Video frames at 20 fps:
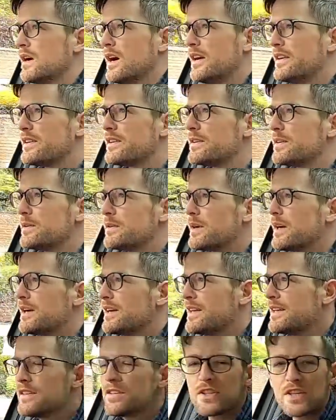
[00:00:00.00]
I don't know, are
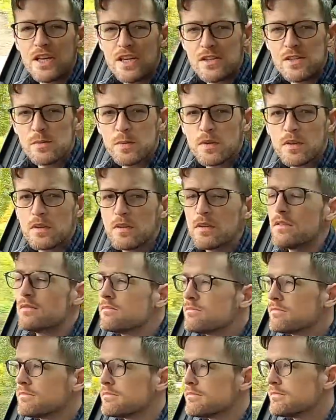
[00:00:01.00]
they interchangeable?
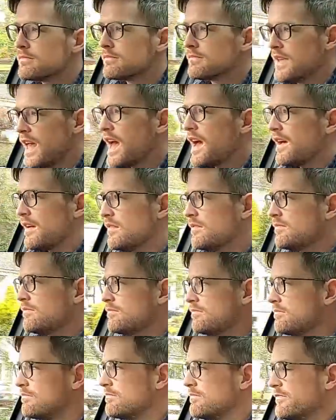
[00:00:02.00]
Yeah,
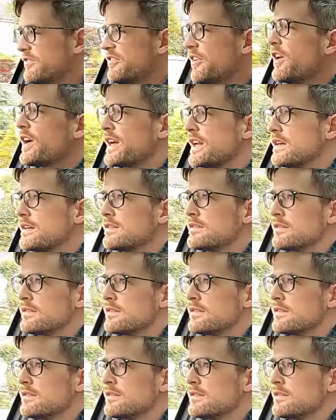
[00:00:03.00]
fine.